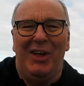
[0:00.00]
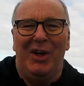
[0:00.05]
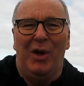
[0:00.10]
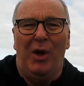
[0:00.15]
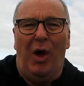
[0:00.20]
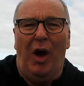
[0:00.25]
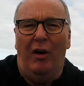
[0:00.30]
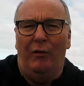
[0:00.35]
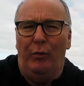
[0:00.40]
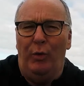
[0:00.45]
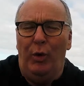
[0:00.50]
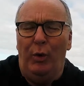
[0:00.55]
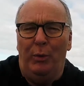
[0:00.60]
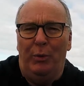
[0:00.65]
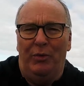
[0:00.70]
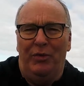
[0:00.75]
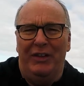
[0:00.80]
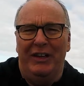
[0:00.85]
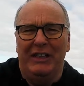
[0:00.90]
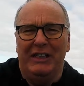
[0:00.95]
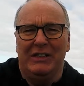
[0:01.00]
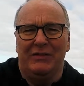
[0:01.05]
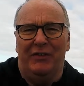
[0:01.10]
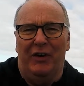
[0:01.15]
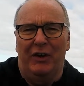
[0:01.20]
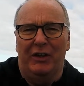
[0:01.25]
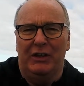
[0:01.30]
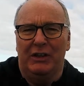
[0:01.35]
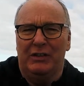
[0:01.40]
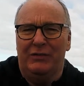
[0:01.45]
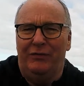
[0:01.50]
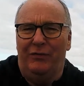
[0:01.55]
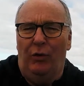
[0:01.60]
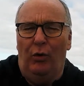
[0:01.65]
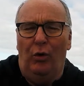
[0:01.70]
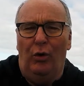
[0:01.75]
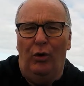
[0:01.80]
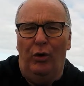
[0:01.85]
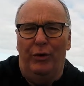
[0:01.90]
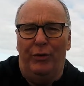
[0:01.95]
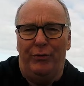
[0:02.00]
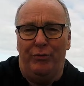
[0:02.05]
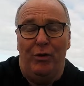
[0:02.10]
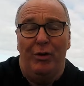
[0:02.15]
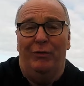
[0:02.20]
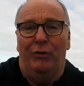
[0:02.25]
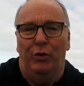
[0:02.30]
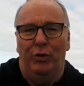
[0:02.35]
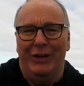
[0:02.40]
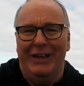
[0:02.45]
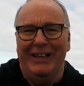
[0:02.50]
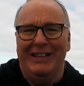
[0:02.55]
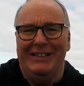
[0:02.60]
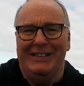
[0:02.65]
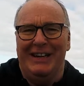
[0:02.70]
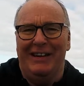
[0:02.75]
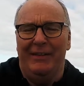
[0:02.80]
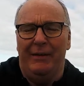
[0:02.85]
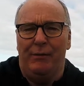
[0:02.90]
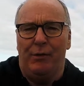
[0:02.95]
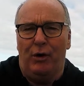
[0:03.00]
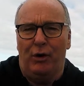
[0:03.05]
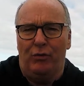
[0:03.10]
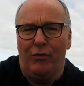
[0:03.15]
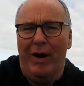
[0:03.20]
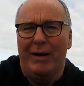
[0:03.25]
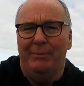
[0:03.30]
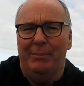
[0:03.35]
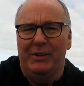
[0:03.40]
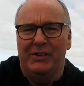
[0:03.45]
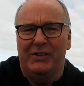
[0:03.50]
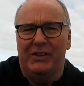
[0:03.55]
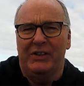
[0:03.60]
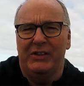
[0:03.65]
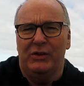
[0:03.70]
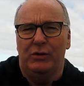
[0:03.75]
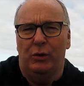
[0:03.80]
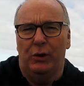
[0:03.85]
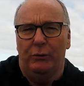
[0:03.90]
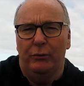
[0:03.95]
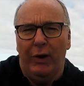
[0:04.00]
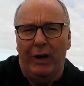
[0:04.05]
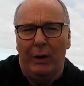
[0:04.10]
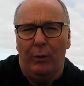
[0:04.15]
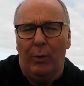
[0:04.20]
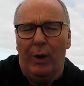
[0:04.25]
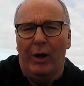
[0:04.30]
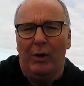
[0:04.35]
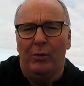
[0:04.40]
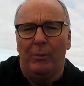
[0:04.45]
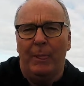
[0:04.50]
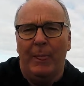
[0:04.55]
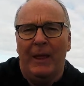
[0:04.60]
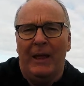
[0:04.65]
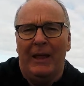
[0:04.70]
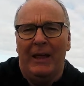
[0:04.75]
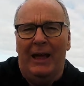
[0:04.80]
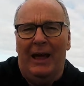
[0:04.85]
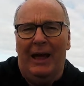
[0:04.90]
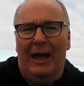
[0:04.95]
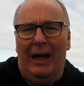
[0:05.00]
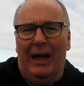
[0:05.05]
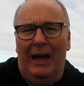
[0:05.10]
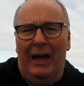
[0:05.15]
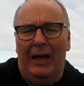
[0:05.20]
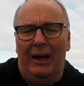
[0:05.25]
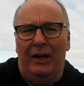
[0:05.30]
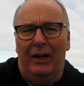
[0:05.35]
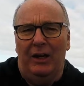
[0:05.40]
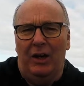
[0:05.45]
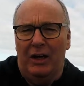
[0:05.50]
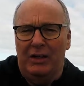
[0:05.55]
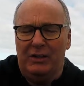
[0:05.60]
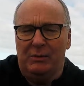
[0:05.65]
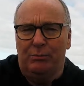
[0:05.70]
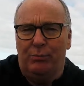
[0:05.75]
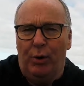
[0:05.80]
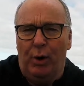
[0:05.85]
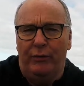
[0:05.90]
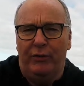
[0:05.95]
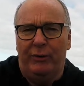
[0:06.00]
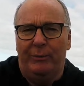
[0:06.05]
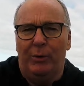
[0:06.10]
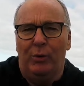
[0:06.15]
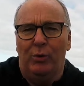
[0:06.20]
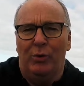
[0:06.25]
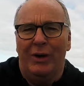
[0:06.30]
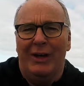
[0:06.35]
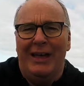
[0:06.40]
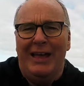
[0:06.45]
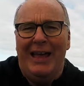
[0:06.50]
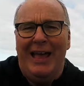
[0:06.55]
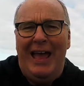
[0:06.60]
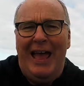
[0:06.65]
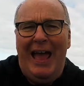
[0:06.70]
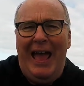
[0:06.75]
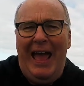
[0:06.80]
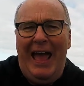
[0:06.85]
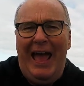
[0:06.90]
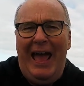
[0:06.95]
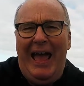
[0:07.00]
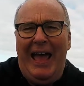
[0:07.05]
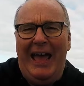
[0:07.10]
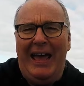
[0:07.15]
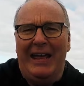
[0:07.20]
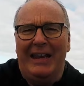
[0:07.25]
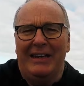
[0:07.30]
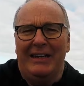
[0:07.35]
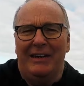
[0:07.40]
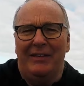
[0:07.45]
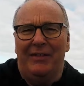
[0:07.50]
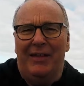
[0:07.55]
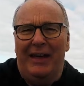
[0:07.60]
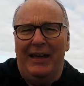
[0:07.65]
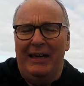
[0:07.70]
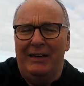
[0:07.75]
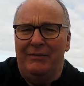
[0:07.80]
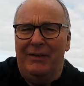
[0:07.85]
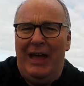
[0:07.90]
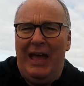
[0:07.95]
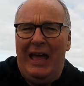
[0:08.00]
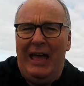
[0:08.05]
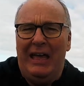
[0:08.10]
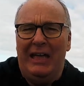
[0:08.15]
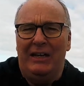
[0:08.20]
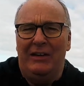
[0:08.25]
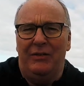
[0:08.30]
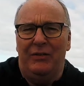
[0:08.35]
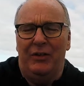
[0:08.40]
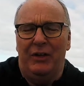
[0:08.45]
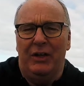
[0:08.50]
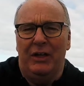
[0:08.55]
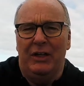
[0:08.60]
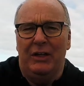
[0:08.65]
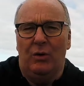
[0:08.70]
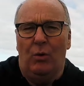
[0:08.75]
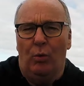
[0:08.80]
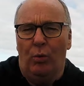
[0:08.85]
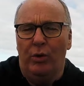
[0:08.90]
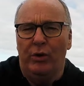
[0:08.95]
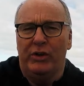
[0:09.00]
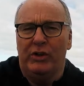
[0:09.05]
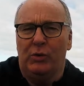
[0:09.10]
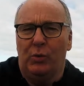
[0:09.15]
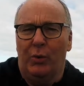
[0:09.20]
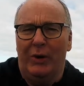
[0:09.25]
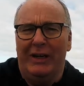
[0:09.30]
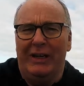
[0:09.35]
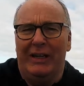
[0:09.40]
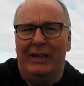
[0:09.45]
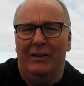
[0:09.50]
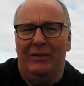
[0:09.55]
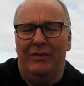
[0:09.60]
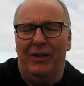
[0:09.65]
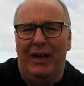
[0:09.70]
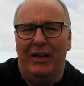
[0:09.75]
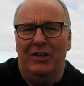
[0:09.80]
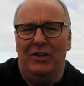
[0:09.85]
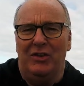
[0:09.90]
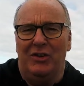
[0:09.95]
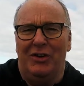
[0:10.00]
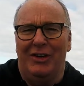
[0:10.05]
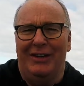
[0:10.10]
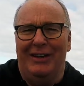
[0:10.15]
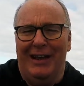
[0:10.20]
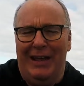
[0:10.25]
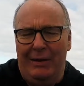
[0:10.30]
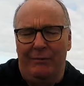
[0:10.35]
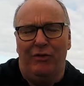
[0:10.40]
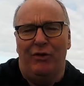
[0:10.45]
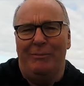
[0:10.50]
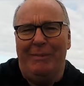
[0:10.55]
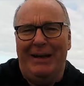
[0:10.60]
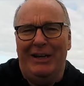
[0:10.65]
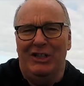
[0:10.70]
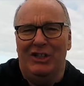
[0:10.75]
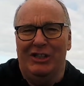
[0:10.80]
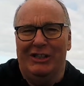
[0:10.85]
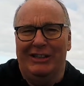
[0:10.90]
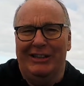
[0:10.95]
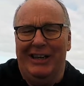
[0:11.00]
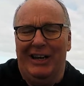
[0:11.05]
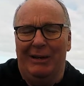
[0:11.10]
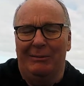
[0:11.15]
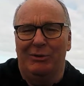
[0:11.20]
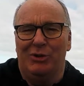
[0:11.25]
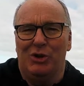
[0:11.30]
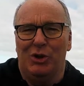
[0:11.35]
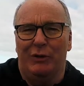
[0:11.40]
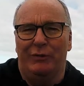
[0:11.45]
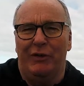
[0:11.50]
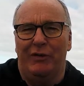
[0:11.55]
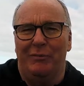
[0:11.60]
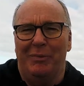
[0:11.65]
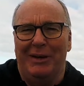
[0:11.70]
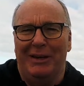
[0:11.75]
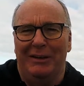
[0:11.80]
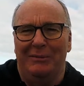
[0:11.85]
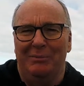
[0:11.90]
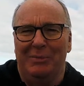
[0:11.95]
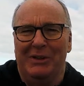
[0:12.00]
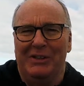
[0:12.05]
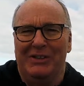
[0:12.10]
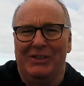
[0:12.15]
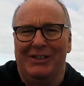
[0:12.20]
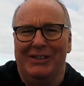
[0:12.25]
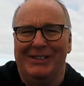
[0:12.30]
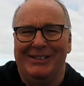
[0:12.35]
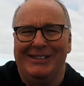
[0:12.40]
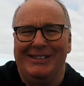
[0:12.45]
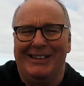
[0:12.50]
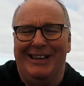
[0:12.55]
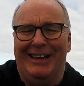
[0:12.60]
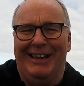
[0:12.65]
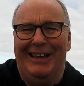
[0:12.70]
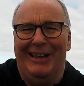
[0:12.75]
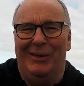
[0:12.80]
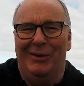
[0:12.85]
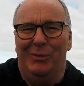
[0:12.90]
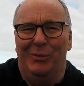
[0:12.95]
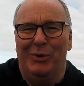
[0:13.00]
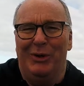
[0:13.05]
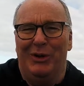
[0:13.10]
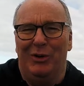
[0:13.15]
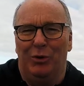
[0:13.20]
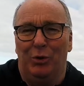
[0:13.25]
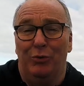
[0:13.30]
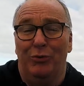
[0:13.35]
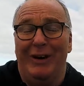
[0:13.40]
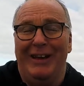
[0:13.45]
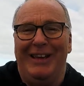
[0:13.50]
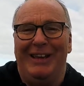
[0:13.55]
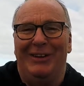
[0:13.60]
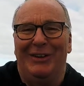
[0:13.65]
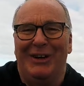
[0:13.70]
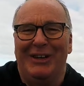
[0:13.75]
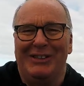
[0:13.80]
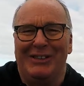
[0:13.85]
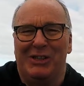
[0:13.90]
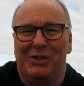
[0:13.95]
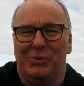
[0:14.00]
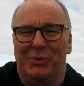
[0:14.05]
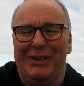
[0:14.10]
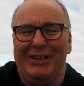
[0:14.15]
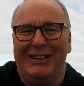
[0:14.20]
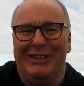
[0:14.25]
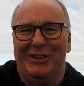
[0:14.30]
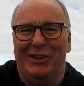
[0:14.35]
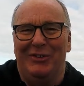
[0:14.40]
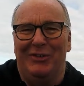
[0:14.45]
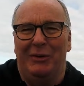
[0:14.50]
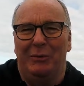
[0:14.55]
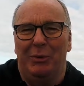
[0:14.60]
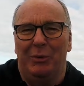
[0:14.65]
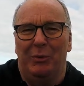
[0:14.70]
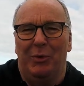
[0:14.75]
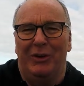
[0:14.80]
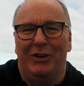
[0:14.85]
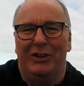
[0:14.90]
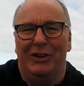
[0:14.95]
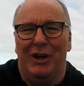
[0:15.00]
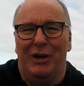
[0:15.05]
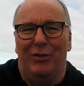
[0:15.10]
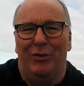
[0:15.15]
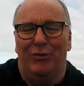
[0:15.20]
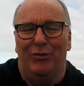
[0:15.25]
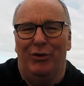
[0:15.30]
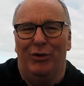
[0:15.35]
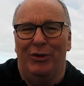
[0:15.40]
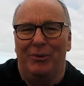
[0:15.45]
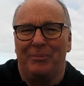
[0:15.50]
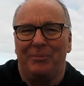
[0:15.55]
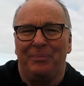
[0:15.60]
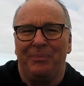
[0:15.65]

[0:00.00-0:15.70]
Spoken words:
I've worked with these folks for 3 or 4 years now. They've got a great business, doing really well, nice and profitable, and they have had the worst week that you could ever imagine. And I'm sure if you've been in business, we can all recognize this week, not that we'd want to go through it.